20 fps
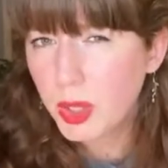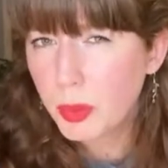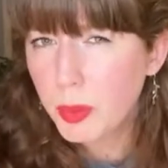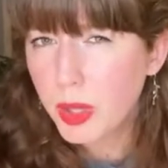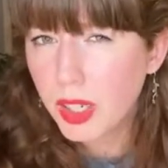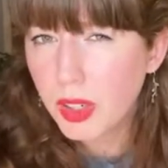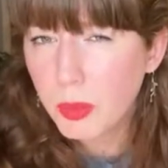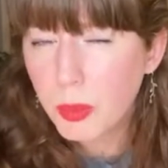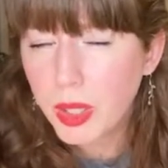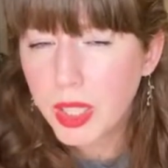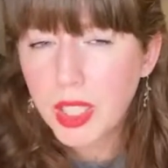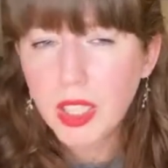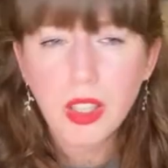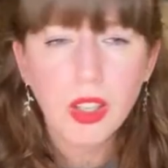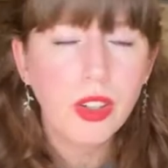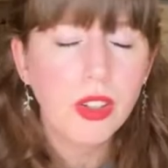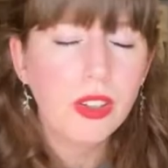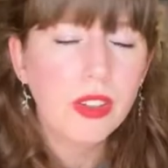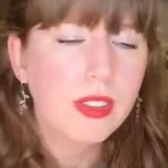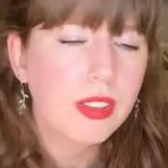wear a white
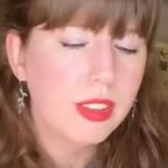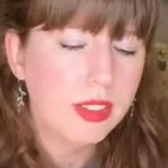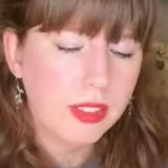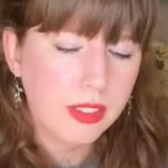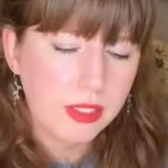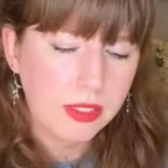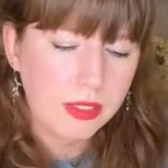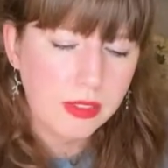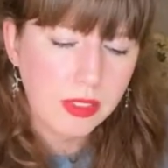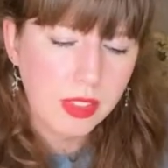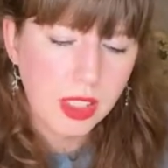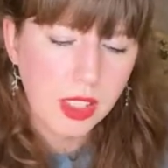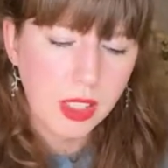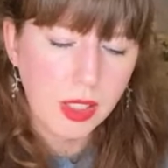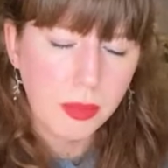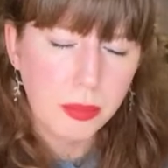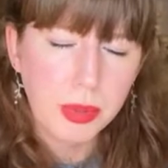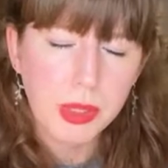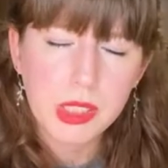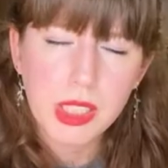coat and
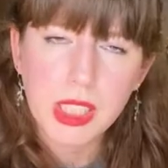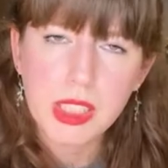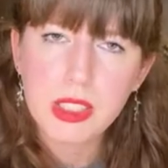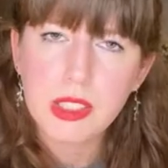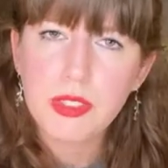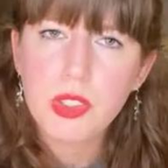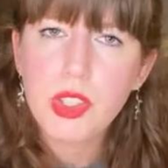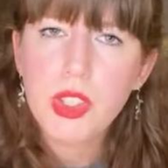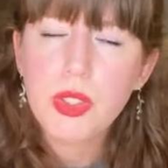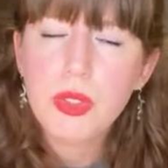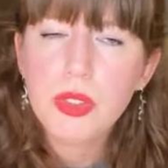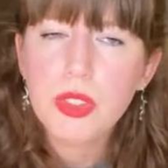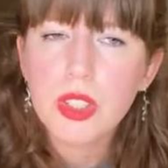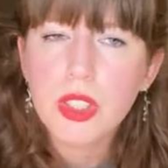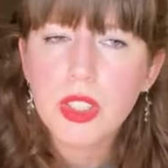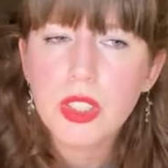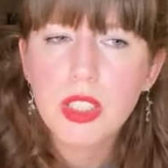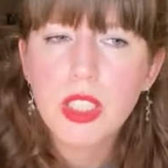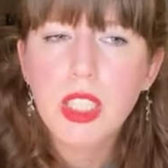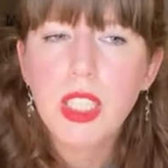protective shoes
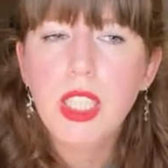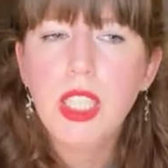on,